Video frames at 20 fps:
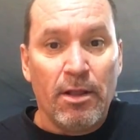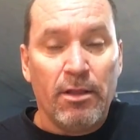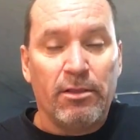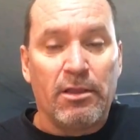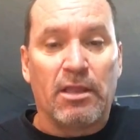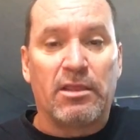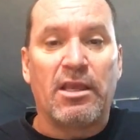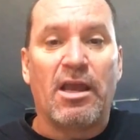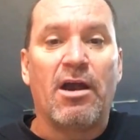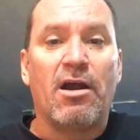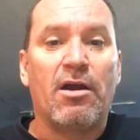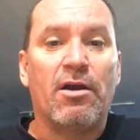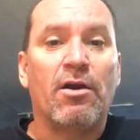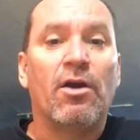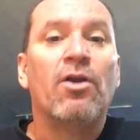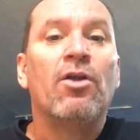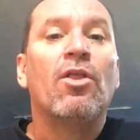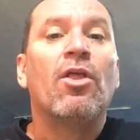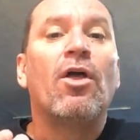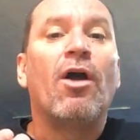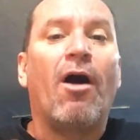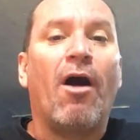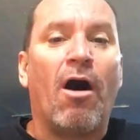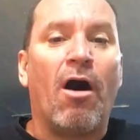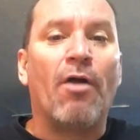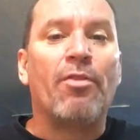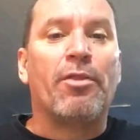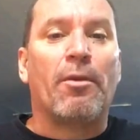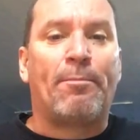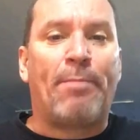that they are
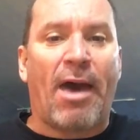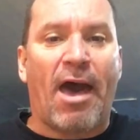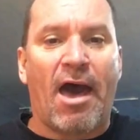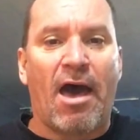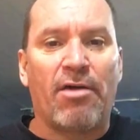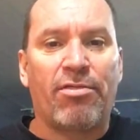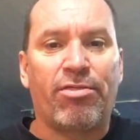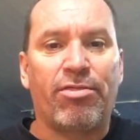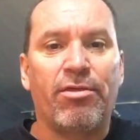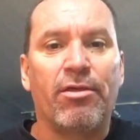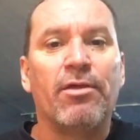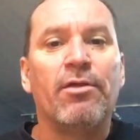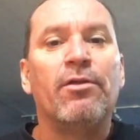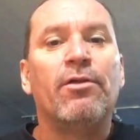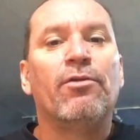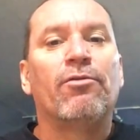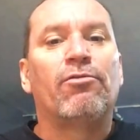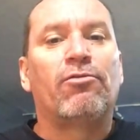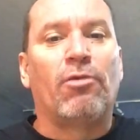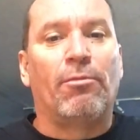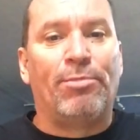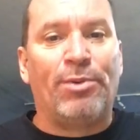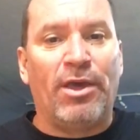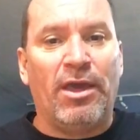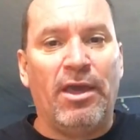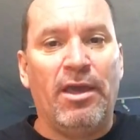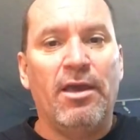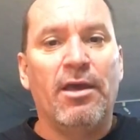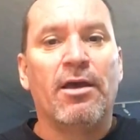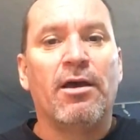on the path to
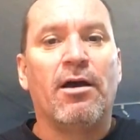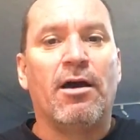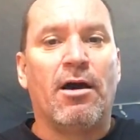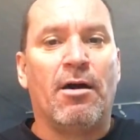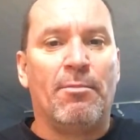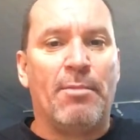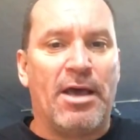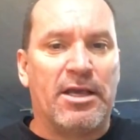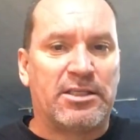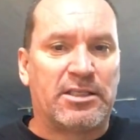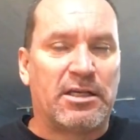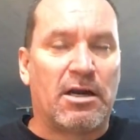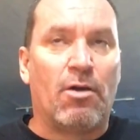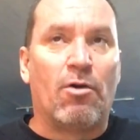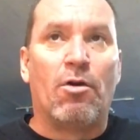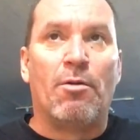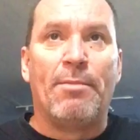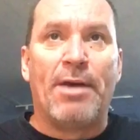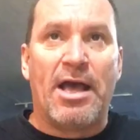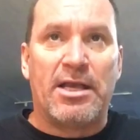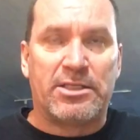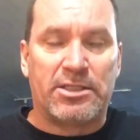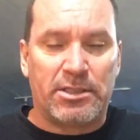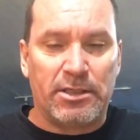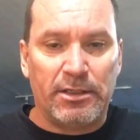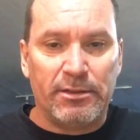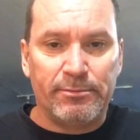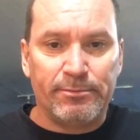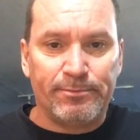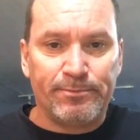be a mestre or a
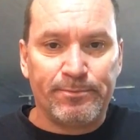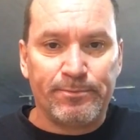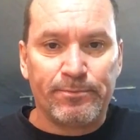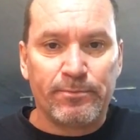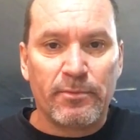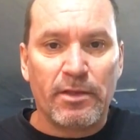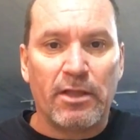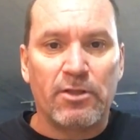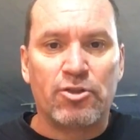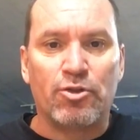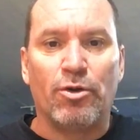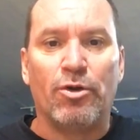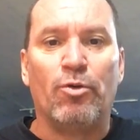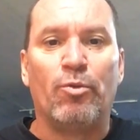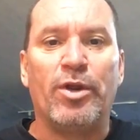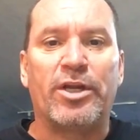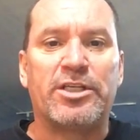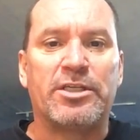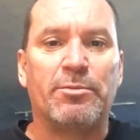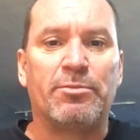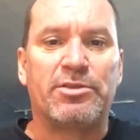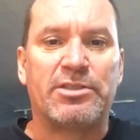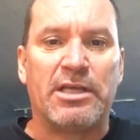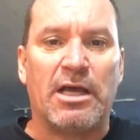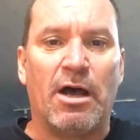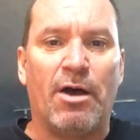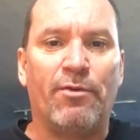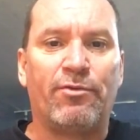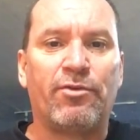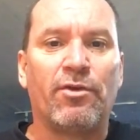master, to enrich
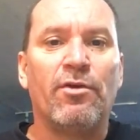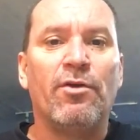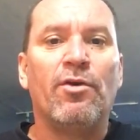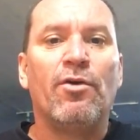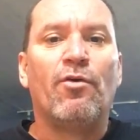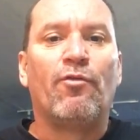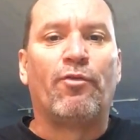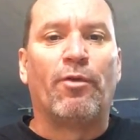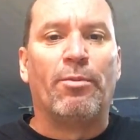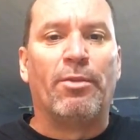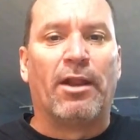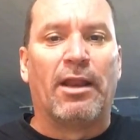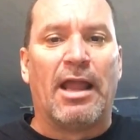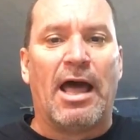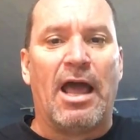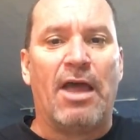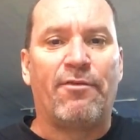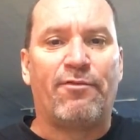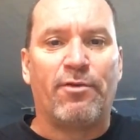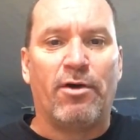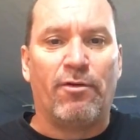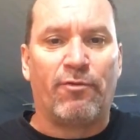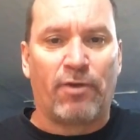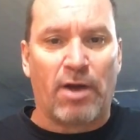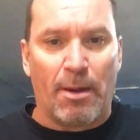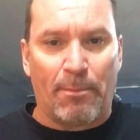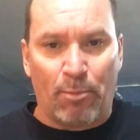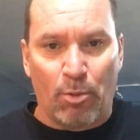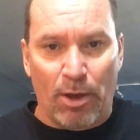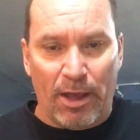themselves from the life of
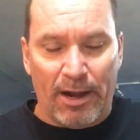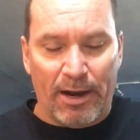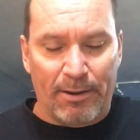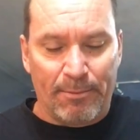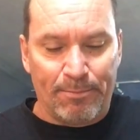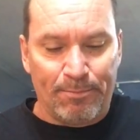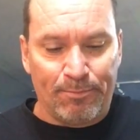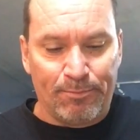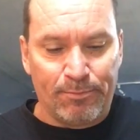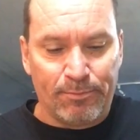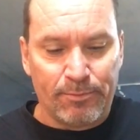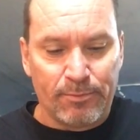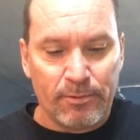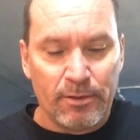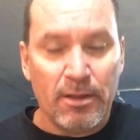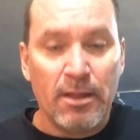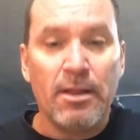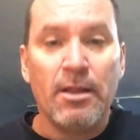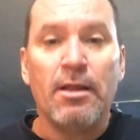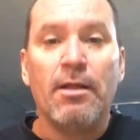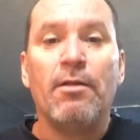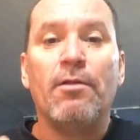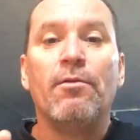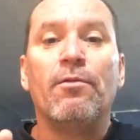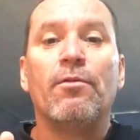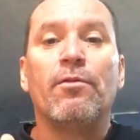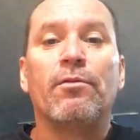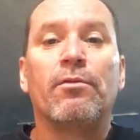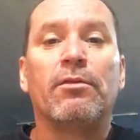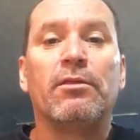capoeira.
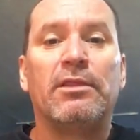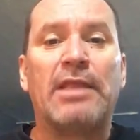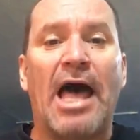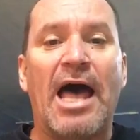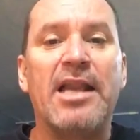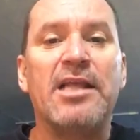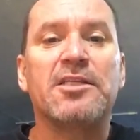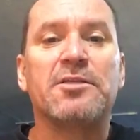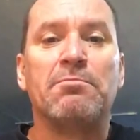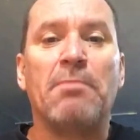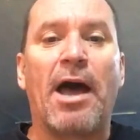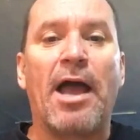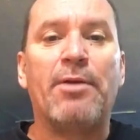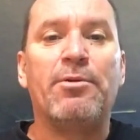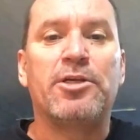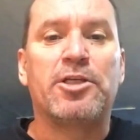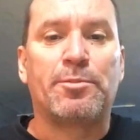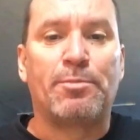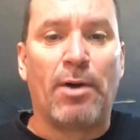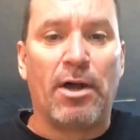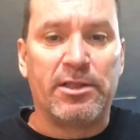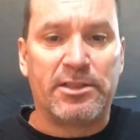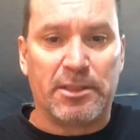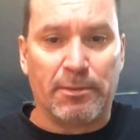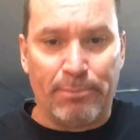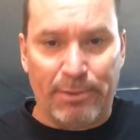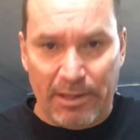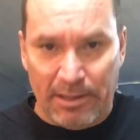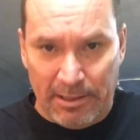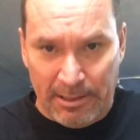That is my
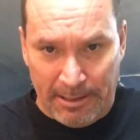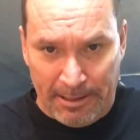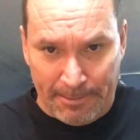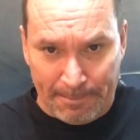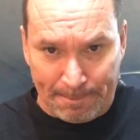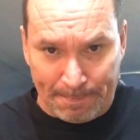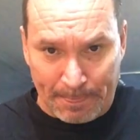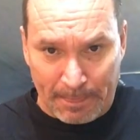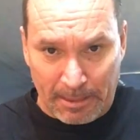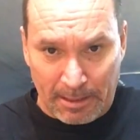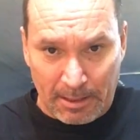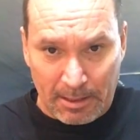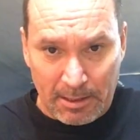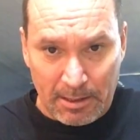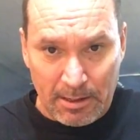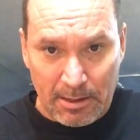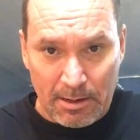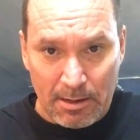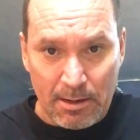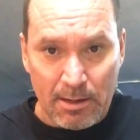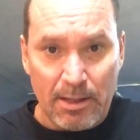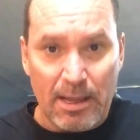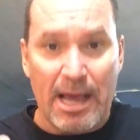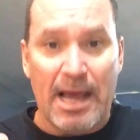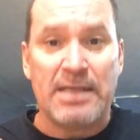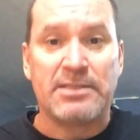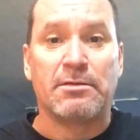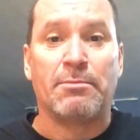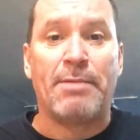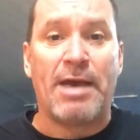responsibility
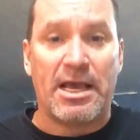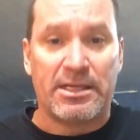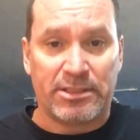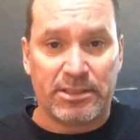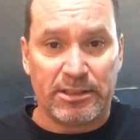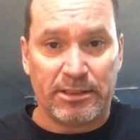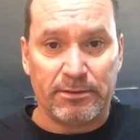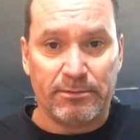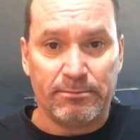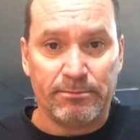as a master,